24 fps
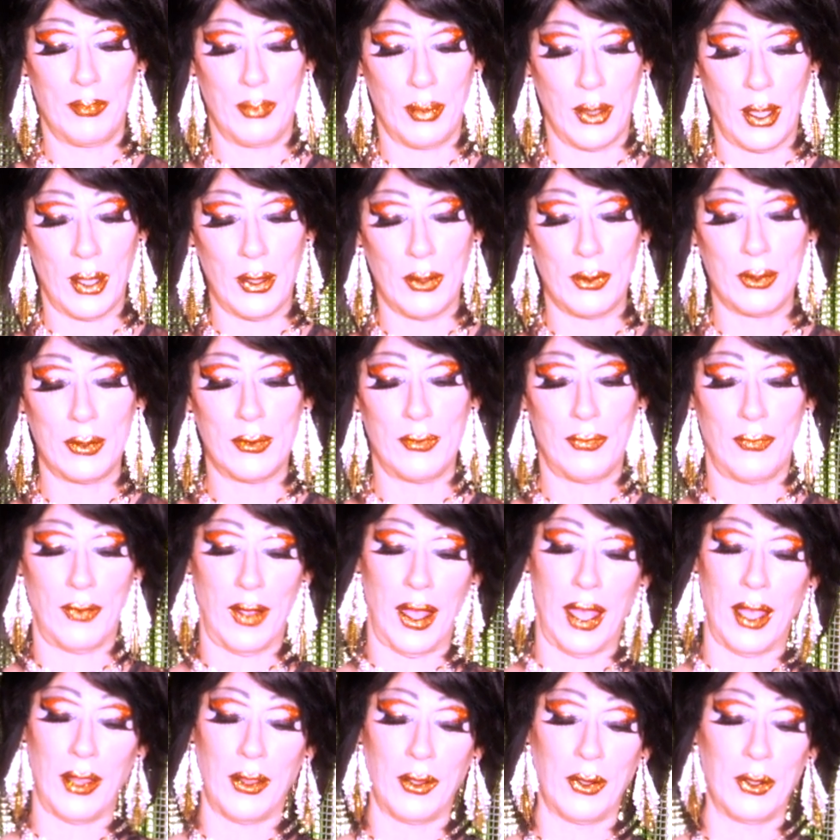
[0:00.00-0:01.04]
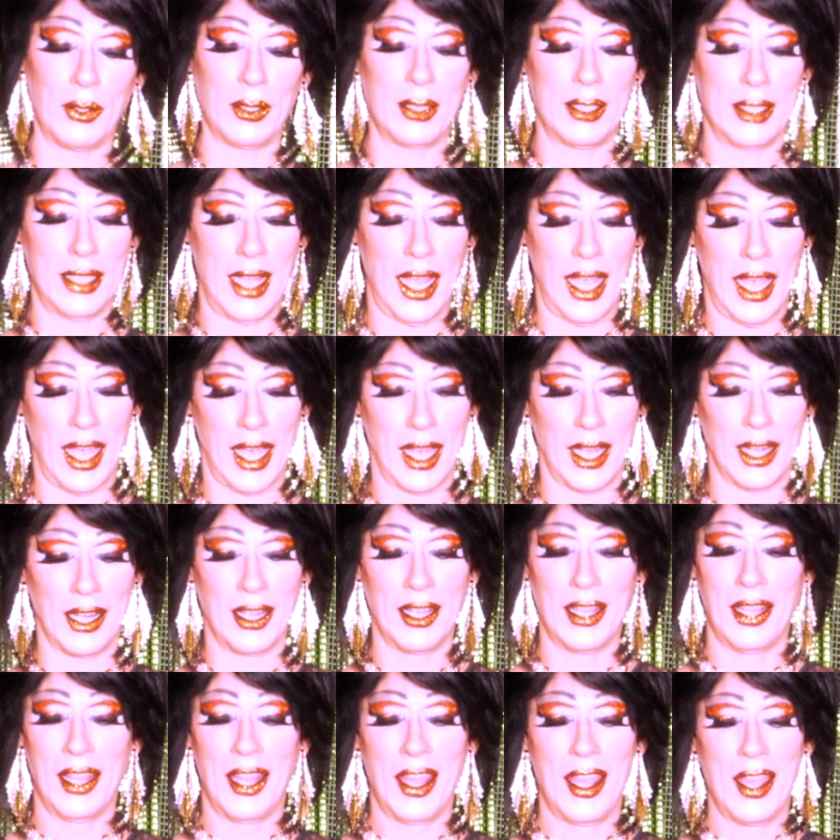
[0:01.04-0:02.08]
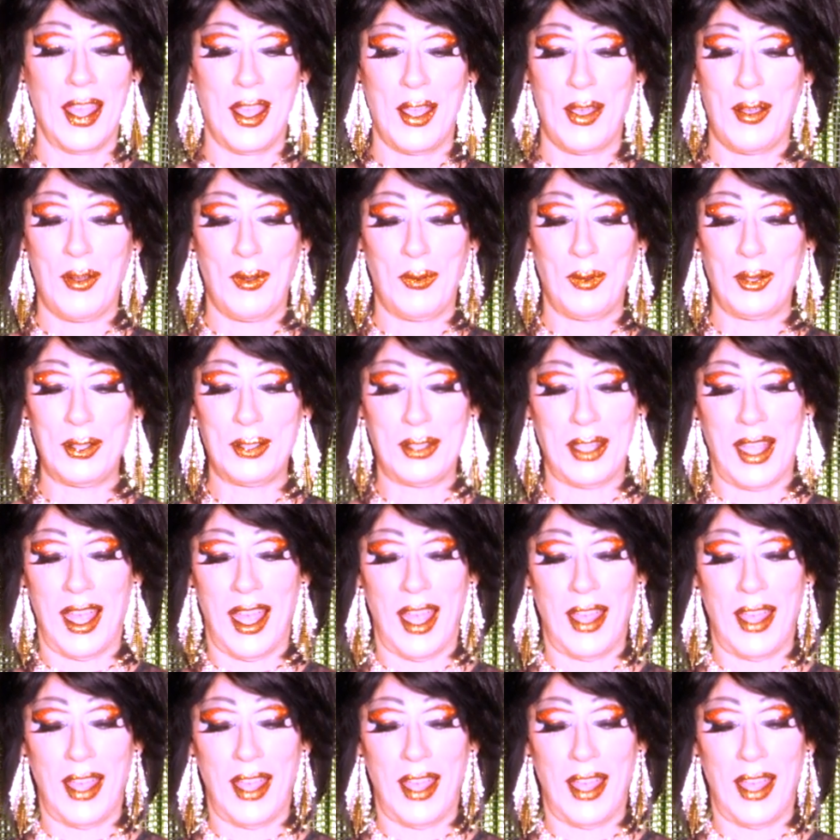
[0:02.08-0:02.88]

brother's father, Dad. which